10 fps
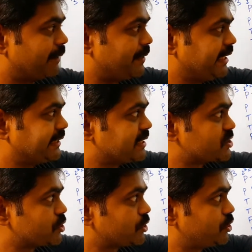P tends
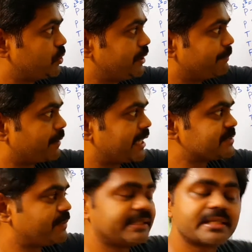to Q implies
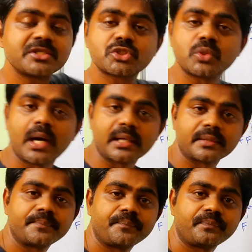P tends to
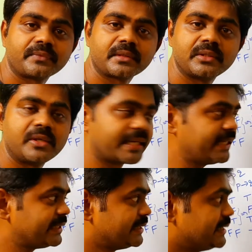R.
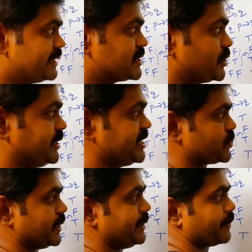Okay. So this
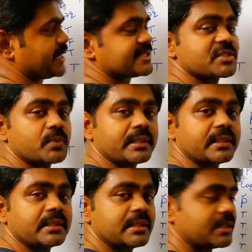one implies this
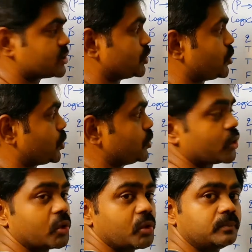one. So true,
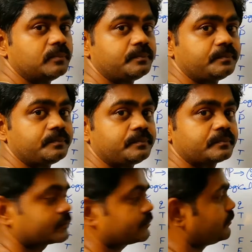true,
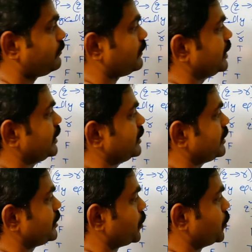
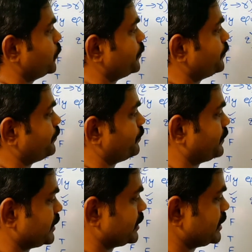true.
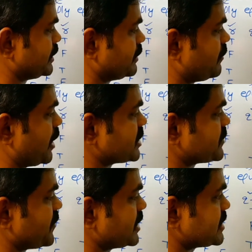False,
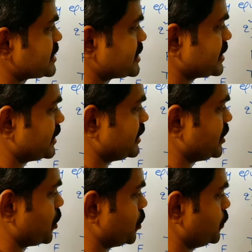false,
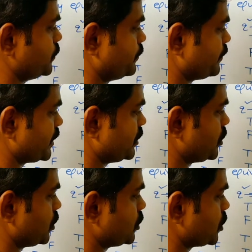true.
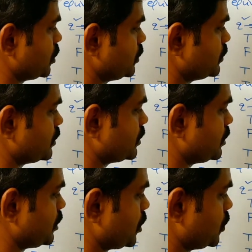True, true,
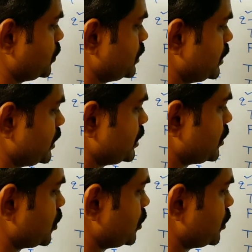true. True,